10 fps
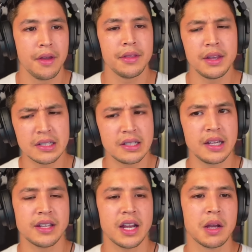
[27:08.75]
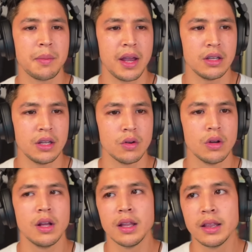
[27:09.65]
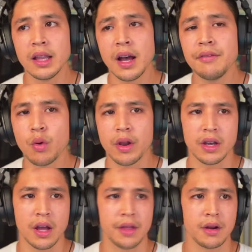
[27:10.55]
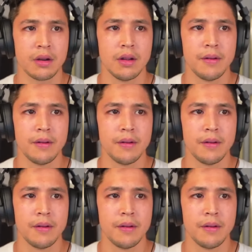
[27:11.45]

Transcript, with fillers: These things I command you, love one another.